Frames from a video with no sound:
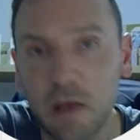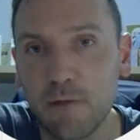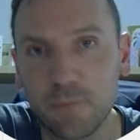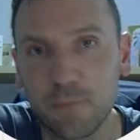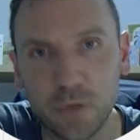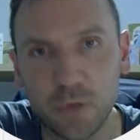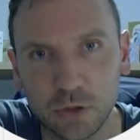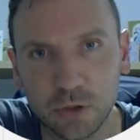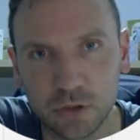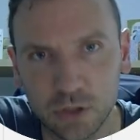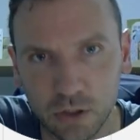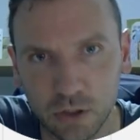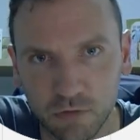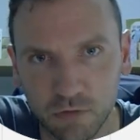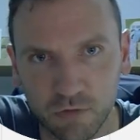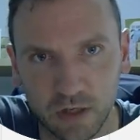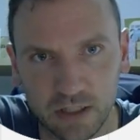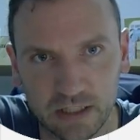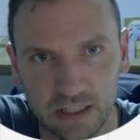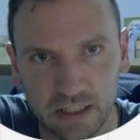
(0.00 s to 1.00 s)
You should
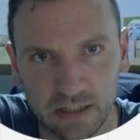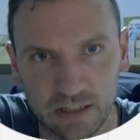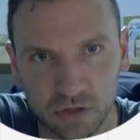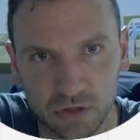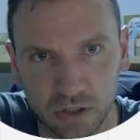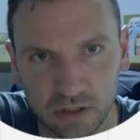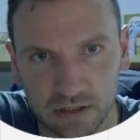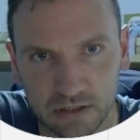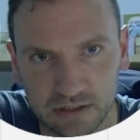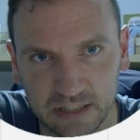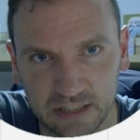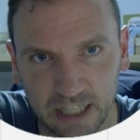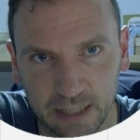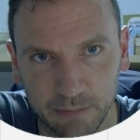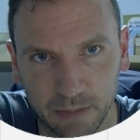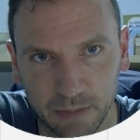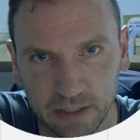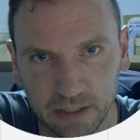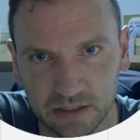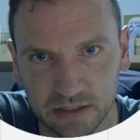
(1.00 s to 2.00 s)
find it gives you the same
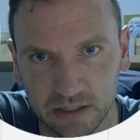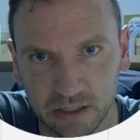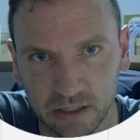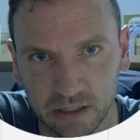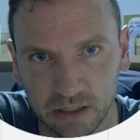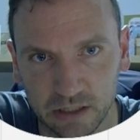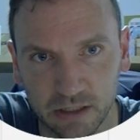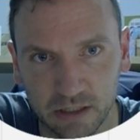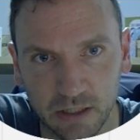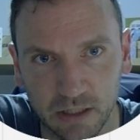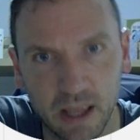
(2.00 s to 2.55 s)
answer